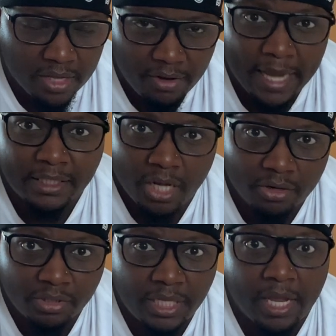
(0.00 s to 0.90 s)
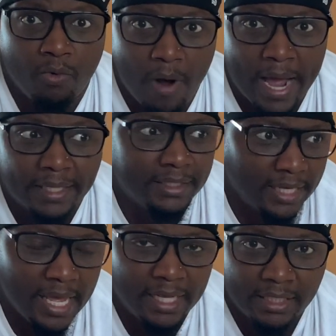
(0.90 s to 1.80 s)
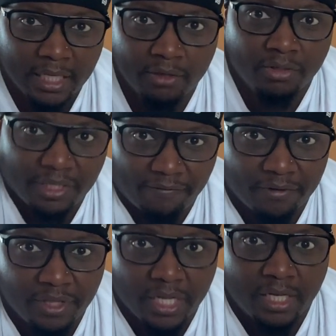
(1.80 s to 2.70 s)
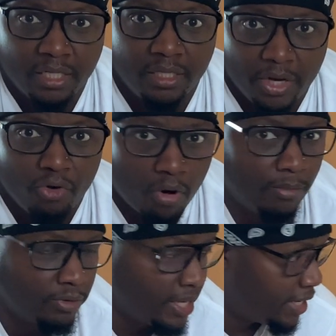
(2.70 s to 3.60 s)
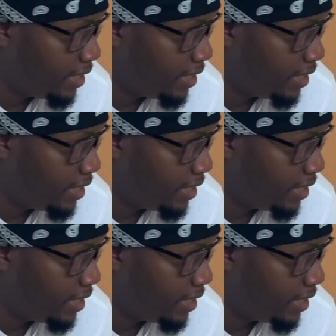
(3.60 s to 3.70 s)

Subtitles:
you guys understand why today is a little different than the normal day.